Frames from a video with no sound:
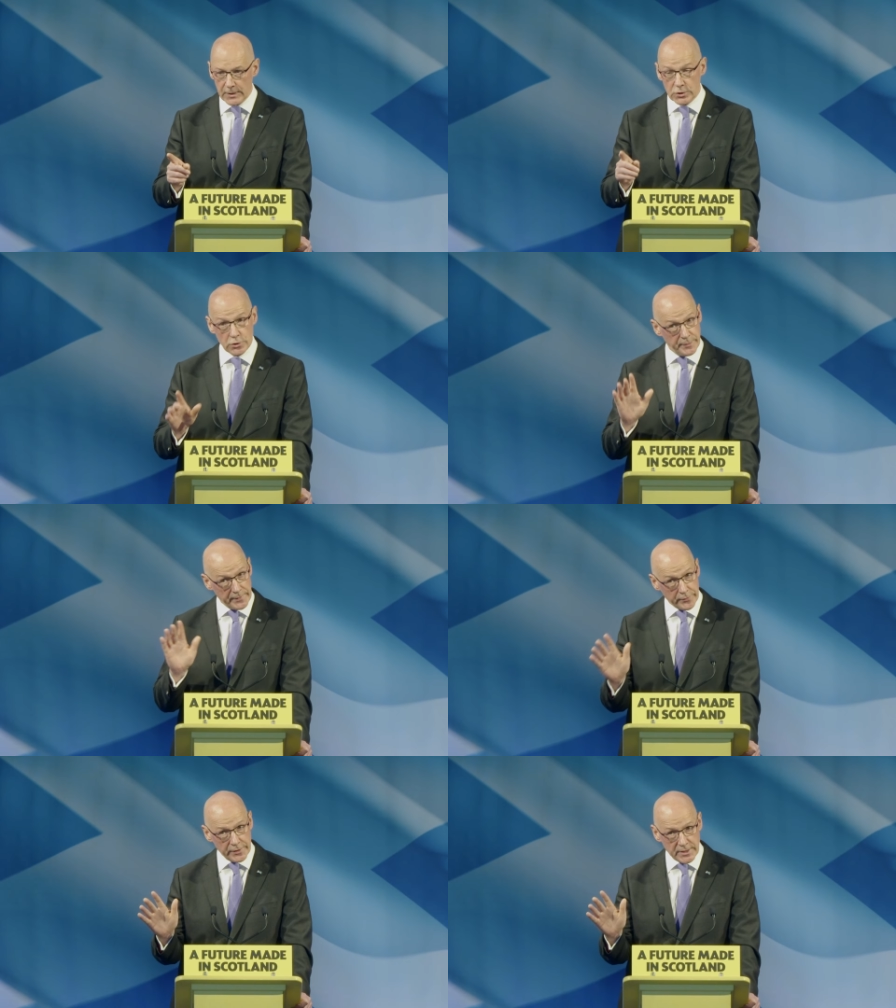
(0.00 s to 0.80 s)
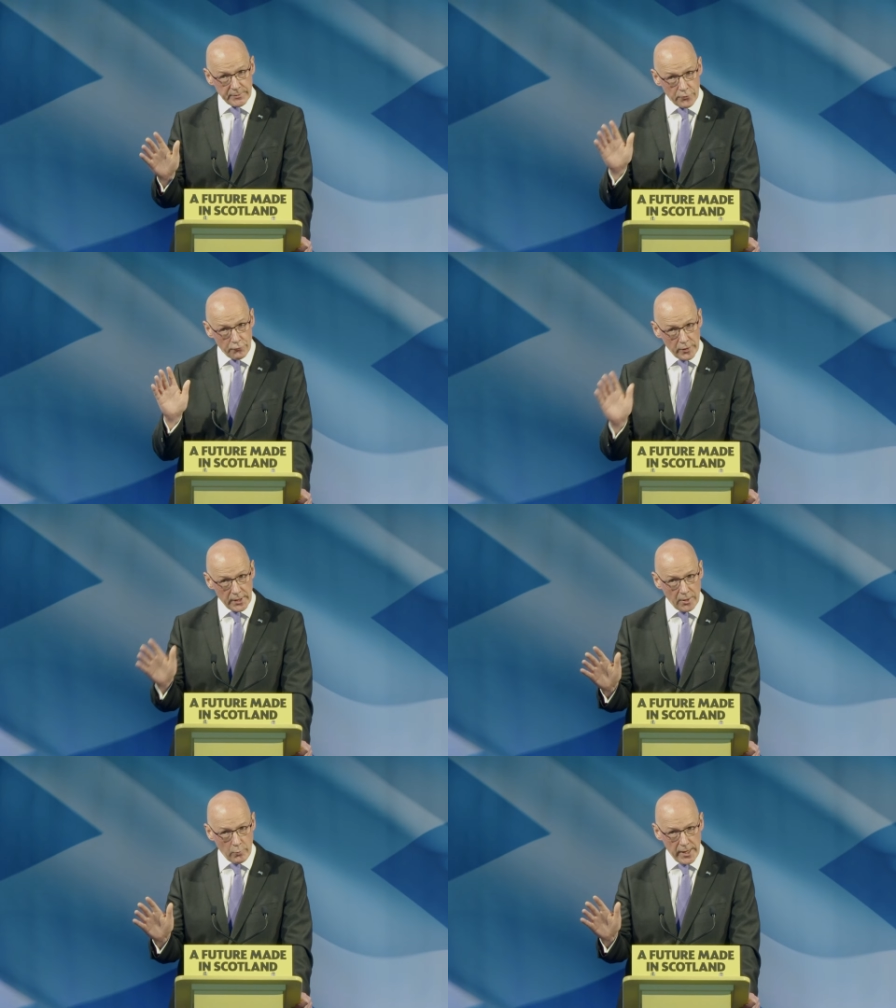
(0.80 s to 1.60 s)
So people need to be
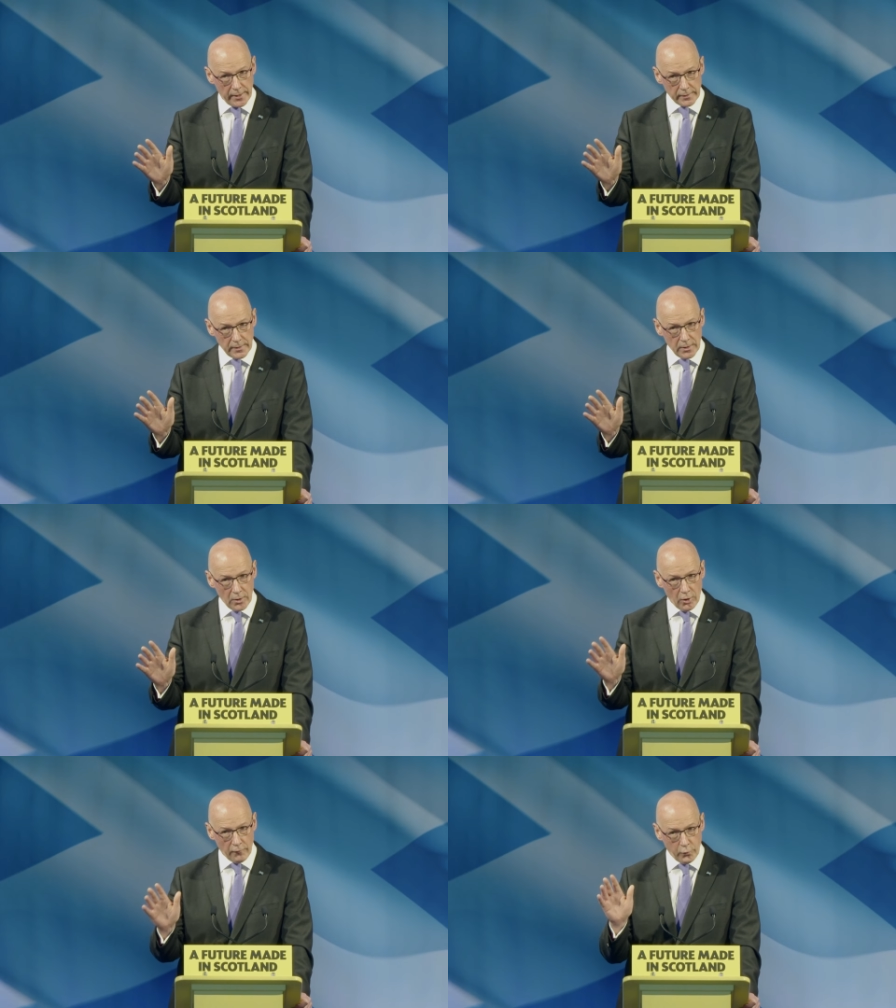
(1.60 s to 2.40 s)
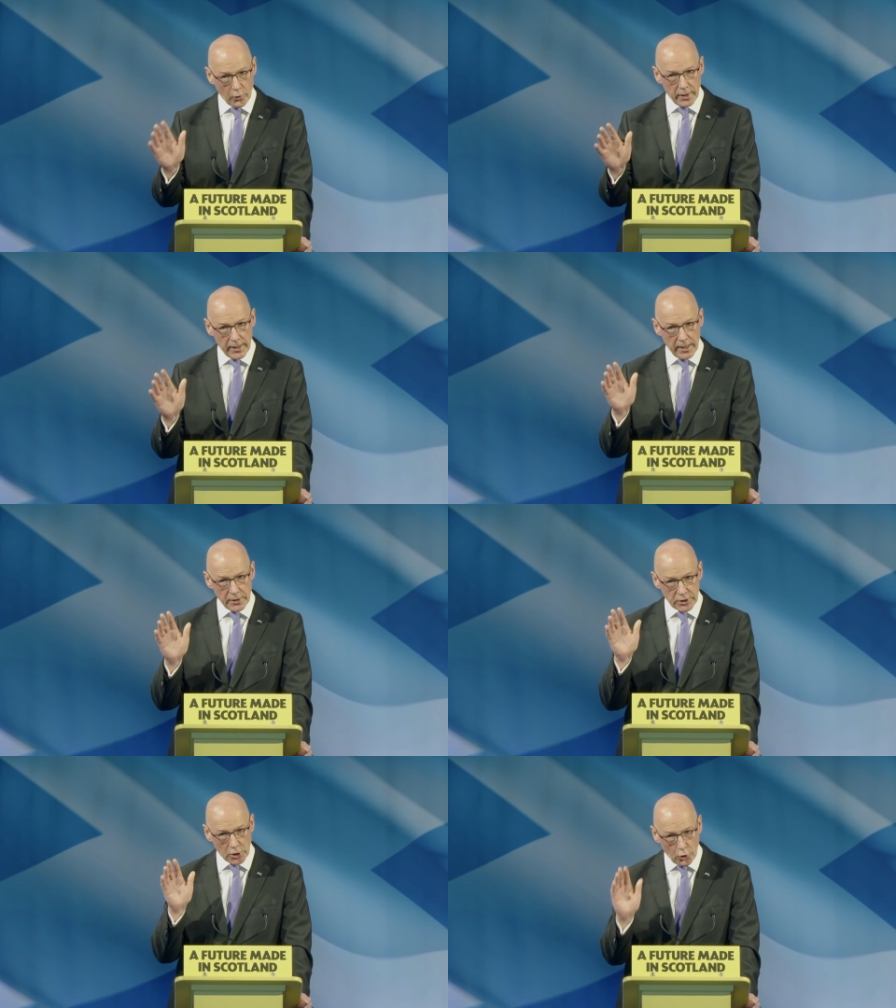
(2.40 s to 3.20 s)
really aware of what
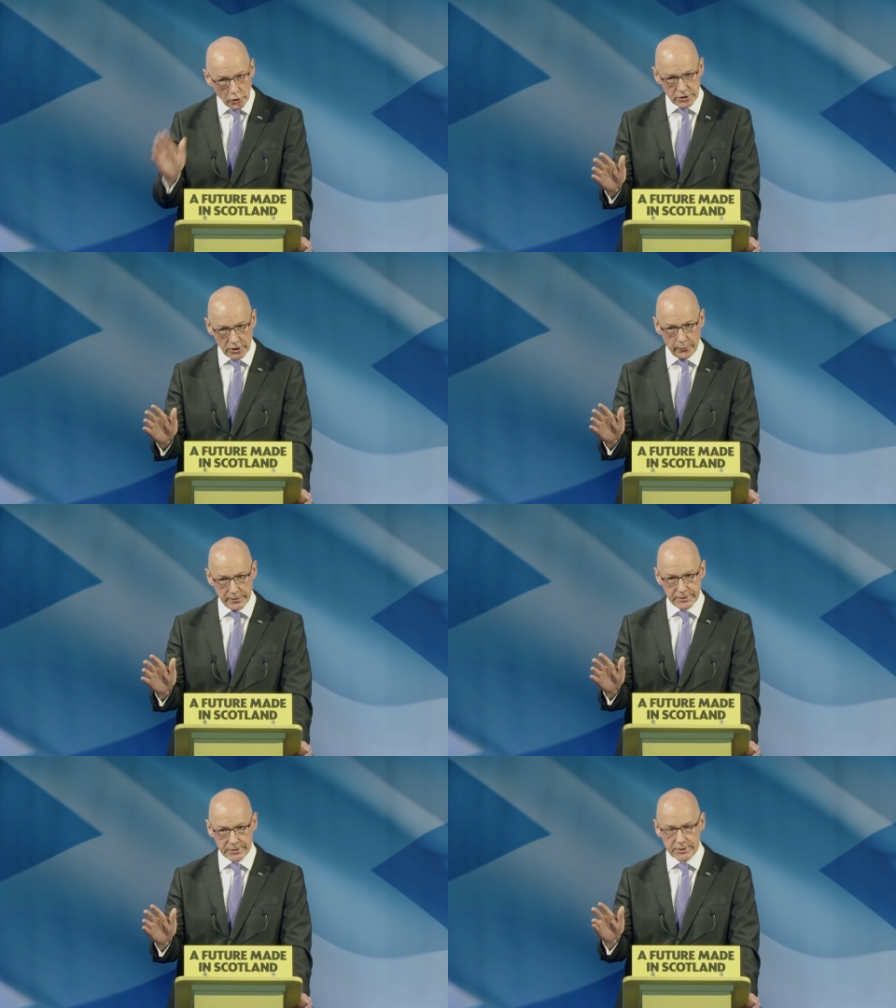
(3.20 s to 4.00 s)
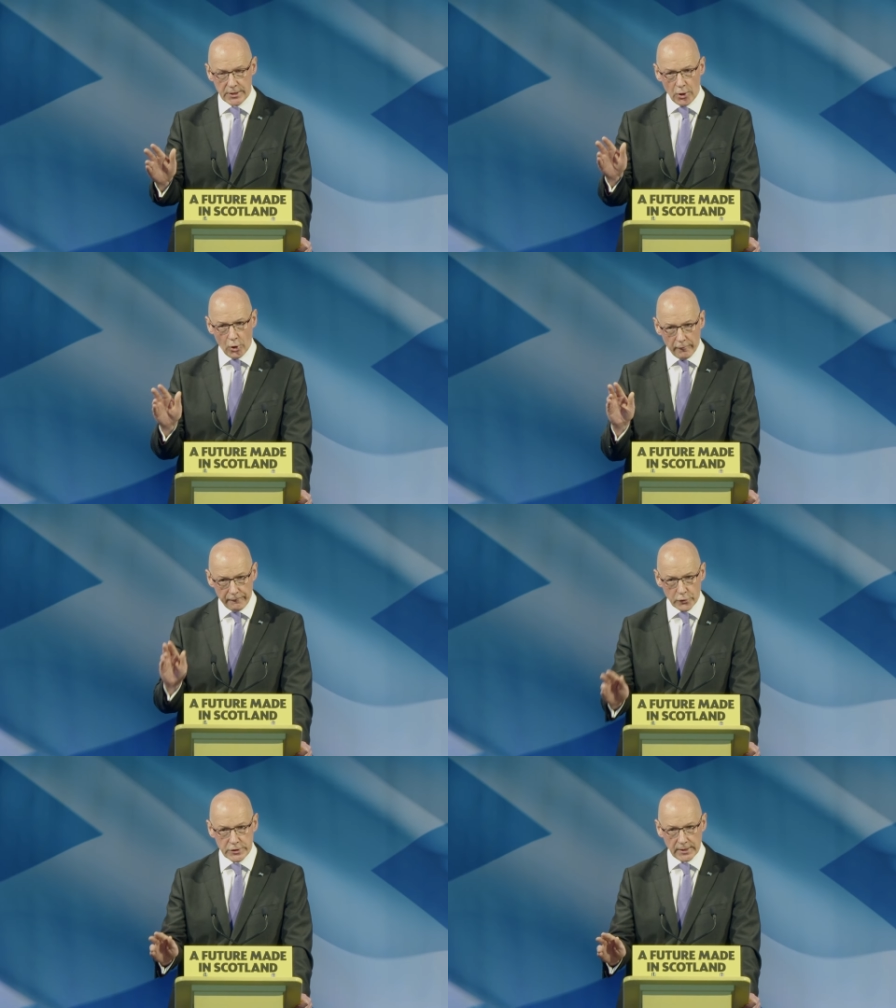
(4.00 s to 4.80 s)
is the consequences of
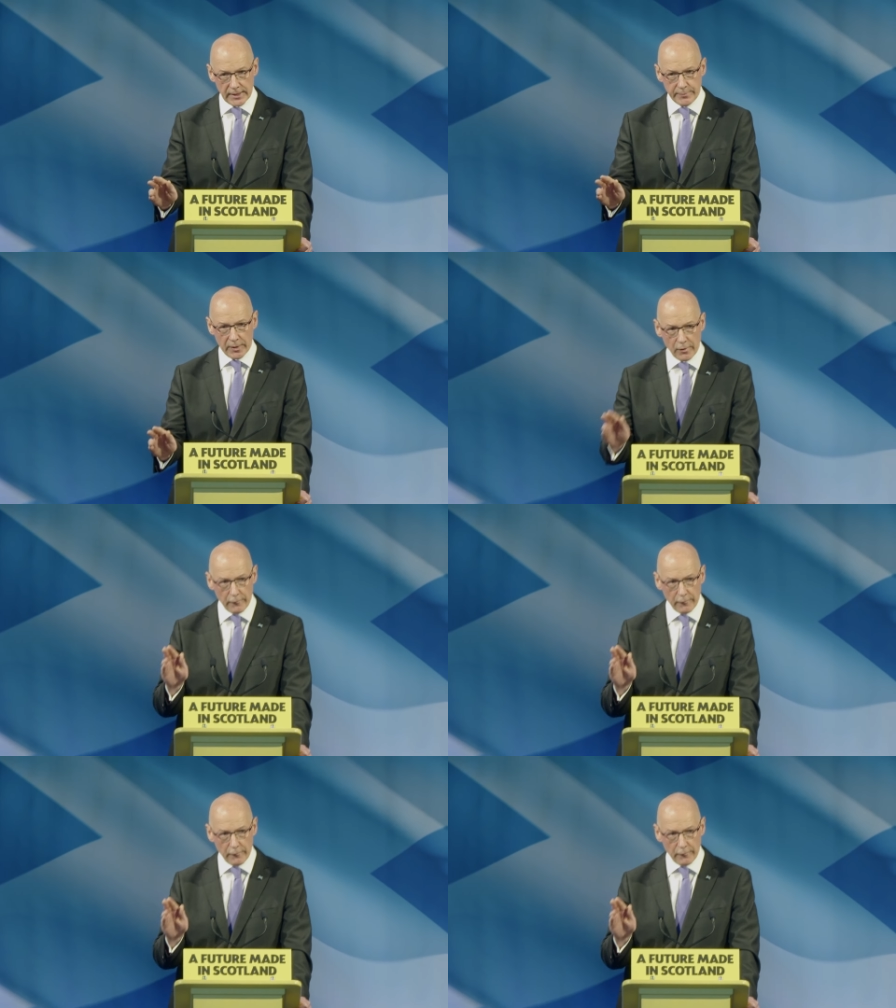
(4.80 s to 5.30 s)
voting Labour.